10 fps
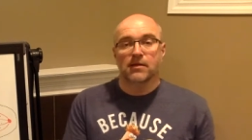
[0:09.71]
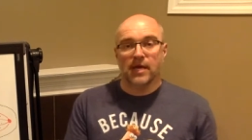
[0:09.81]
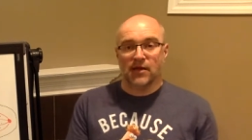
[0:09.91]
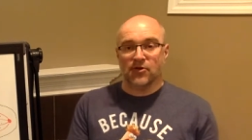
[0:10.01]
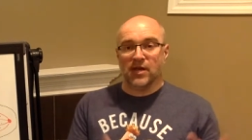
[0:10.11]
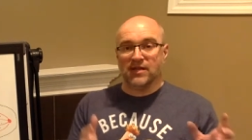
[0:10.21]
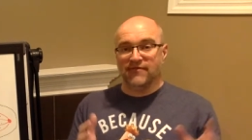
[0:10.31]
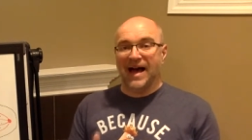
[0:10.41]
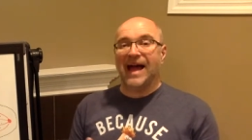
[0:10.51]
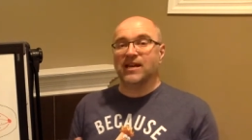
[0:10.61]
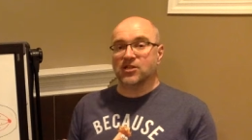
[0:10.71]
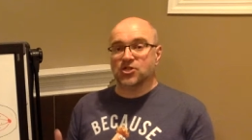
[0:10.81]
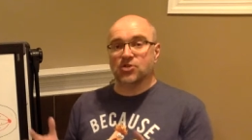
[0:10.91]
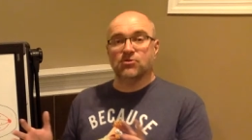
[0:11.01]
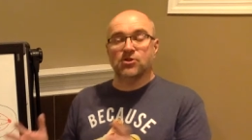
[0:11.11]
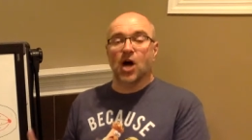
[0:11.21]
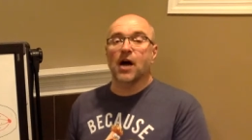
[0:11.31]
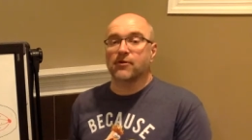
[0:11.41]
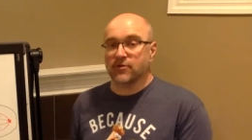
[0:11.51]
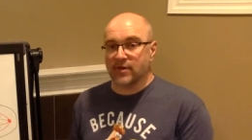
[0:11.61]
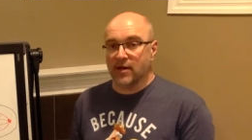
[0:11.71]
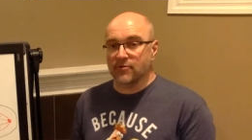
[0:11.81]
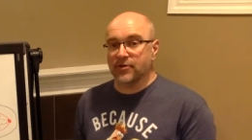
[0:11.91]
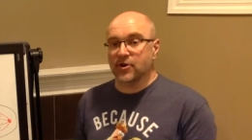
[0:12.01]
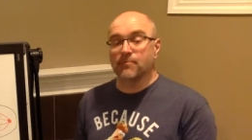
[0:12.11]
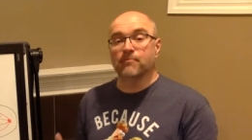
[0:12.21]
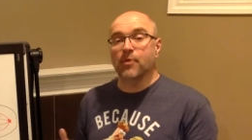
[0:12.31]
that is going to divide into two daughter cells that are